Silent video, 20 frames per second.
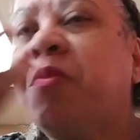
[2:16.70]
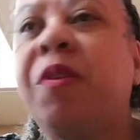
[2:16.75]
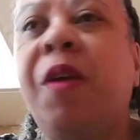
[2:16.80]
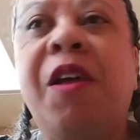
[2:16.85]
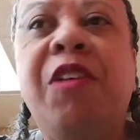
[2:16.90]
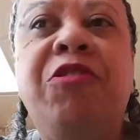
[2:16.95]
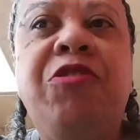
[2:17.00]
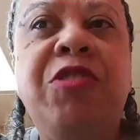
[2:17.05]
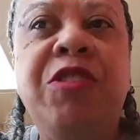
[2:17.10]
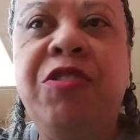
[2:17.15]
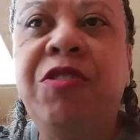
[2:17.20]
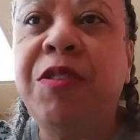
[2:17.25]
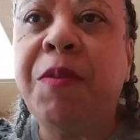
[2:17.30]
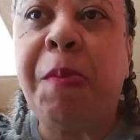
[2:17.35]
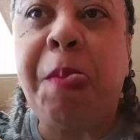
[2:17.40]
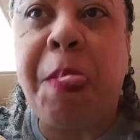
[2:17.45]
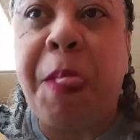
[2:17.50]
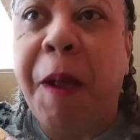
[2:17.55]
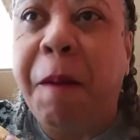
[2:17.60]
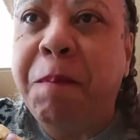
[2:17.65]
It's just
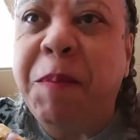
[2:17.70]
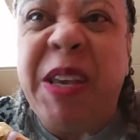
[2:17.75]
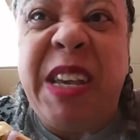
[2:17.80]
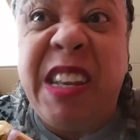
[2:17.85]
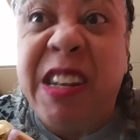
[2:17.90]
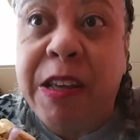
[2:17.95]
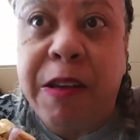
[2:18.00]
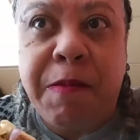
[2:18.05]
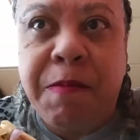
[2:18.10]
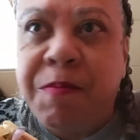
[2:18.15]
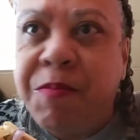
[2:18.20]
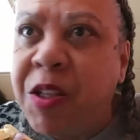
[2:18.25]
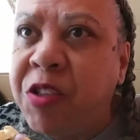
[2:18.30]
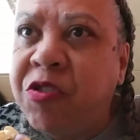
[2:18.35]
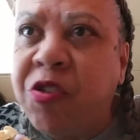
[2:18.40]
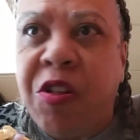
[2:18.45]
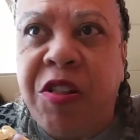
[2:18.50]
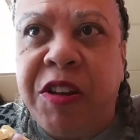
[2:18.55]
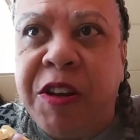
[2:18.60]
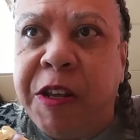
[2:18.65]
eating.
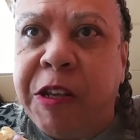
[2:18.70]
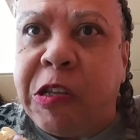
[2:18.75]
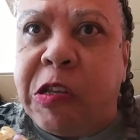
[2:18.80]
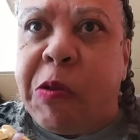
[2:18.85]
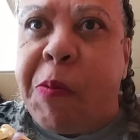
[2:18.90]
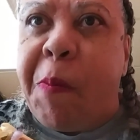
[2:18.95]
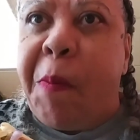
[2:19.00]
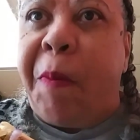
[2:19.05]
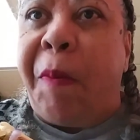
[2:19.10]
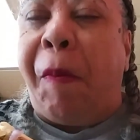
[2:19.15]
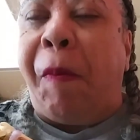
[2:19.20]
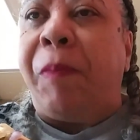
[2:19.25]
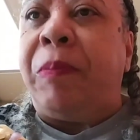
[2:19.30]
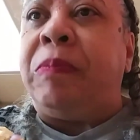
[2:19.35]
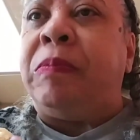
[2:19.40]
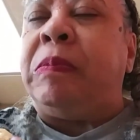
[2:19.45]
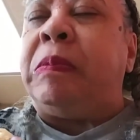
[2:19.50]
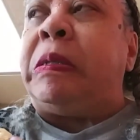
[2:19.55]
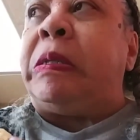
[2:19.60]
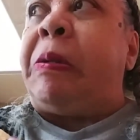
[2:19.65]
That's all it is.
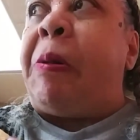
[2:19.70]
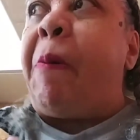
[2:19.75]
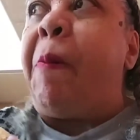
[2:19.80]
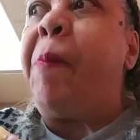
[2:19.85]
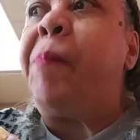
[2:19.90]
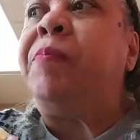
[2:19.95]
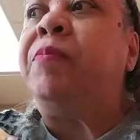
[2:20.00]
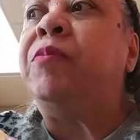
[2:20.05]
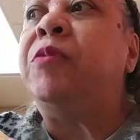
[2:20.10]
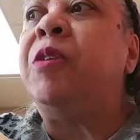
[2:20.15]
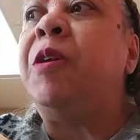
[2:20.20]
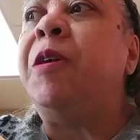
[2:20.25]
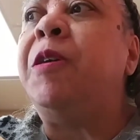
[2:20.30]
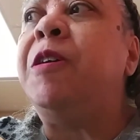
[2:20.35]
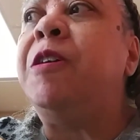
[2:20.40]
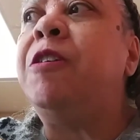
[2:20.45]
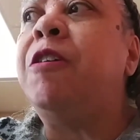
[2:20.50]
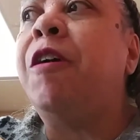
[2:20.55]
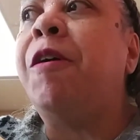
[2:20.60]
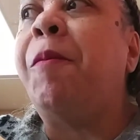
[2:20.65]

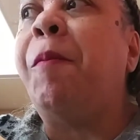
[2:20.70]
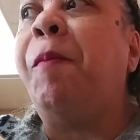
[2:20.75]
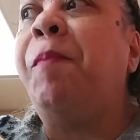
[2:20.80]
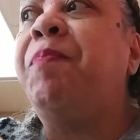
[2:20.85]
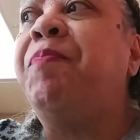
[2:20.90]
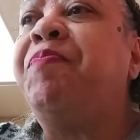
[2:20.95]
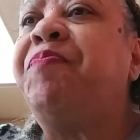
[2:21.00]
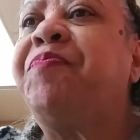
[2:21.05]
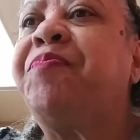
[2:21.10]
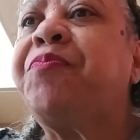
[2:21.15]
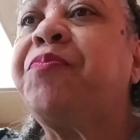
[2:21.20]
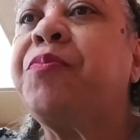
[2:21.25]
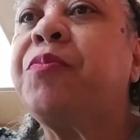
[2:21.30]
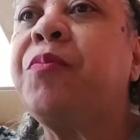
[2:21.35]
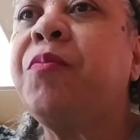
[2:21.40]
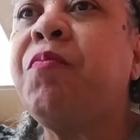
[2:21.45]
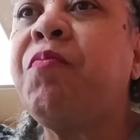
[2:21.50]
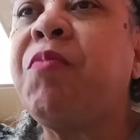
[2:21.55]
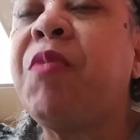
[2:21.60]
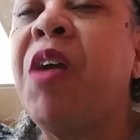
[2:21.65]
And
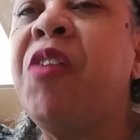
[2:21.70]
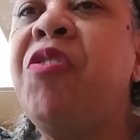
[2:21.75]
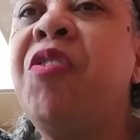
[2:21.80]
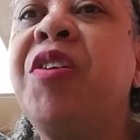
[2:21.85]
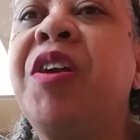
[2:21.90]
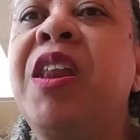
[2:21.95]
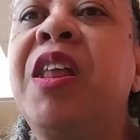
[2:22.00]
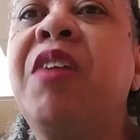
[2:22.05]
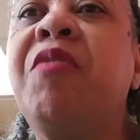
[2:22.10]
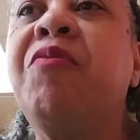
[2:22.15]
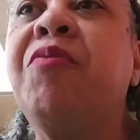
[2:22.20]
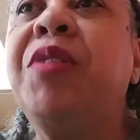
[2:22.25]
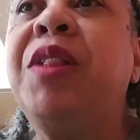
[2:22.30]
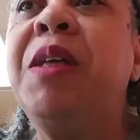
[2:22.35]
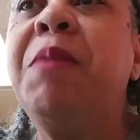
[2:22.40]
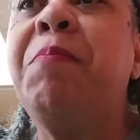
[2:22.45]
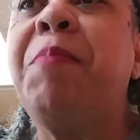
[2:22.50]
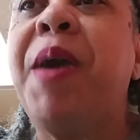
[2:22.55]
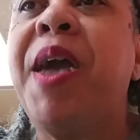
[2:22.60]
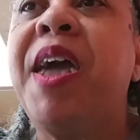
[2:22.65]
they're getting a
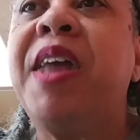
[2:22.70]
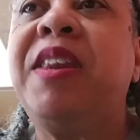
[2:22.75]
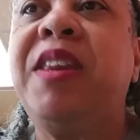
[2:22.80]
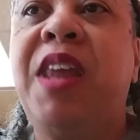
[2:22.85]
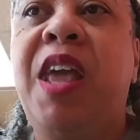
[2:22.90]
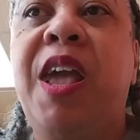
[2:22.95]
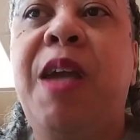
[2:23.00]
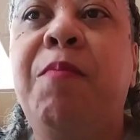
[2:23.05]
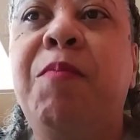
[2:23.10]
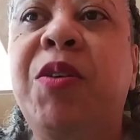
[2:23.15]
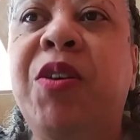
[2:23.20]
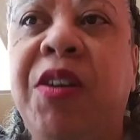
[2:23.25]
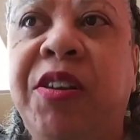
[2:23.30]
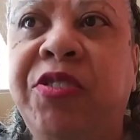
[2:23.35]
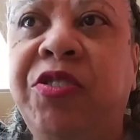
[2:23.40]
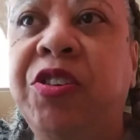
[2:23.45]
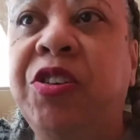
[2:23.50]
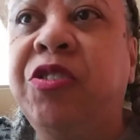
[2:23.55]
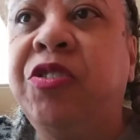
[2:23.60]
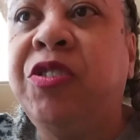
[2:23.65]
really bad name
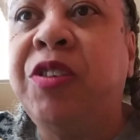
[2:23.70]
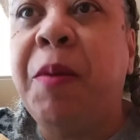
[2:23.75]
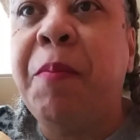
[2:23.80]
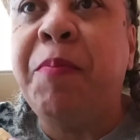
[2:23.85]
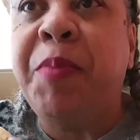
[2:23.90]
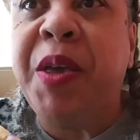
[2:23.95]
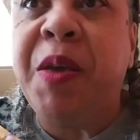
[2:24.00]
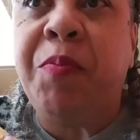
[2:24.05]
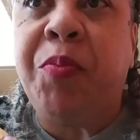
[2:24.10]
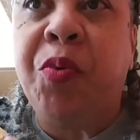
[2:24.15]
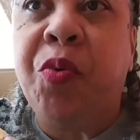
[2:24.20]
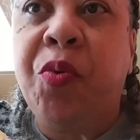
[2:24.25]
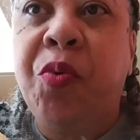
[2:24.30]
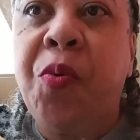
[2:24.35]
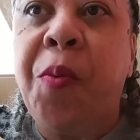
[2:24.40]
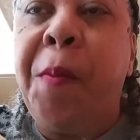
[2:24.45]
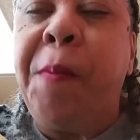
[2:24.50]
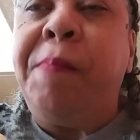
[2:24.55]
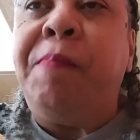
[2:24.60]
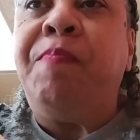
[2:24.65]
because there are some people
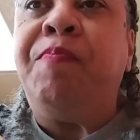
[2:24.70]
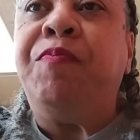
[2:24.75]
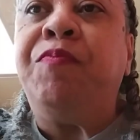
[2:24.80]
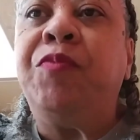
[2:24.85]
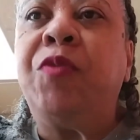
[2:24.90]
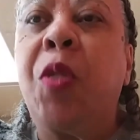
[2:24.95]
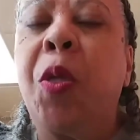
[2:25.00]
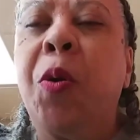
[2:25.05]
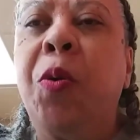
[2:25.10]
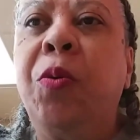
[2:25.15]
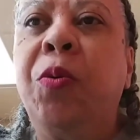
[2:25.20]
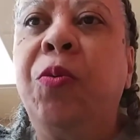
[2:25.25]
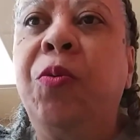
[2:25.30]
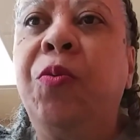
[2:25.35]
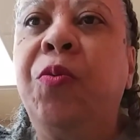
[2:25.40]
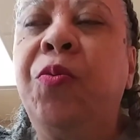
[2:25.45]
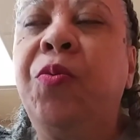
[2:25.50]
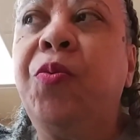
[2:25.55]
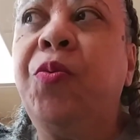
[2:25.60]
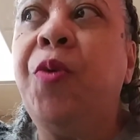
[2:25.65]

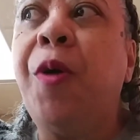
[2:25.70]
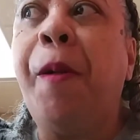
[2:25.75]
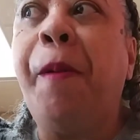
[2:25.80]
who